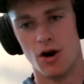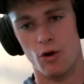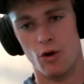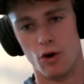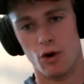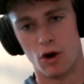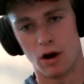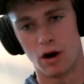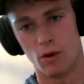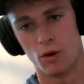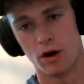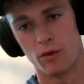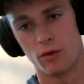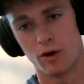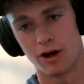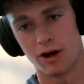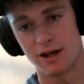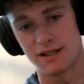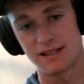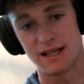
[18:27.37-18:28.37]
Or
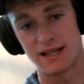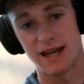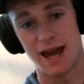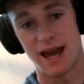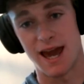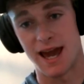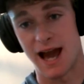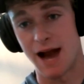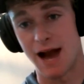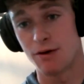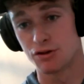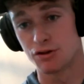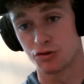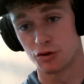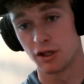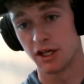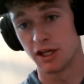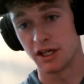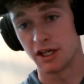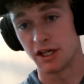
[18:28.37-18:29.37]
we're going to say, hey, I was
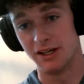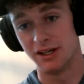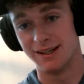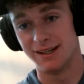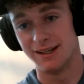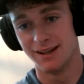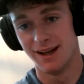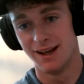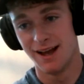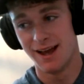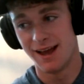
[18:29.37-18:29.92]
really good